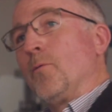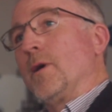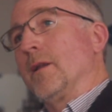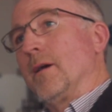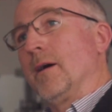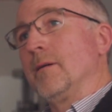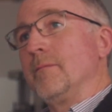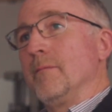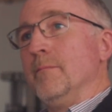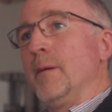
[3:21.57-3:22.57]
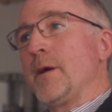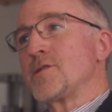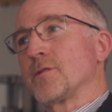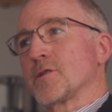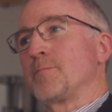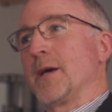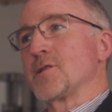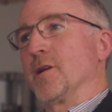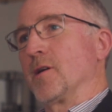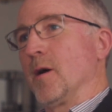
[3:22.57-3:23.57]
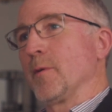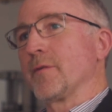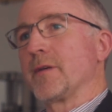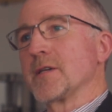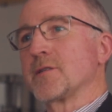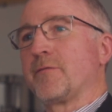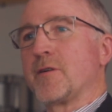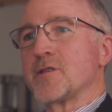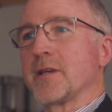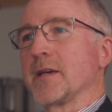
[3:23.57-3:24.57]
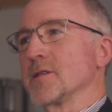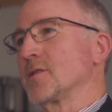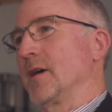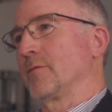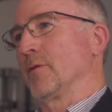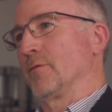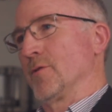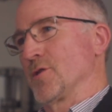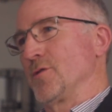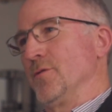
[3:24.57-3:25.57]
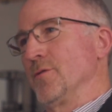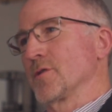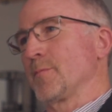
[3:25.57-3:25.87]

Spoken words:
Well, maybe I should just mention a couple of things. The first thing is thankful for students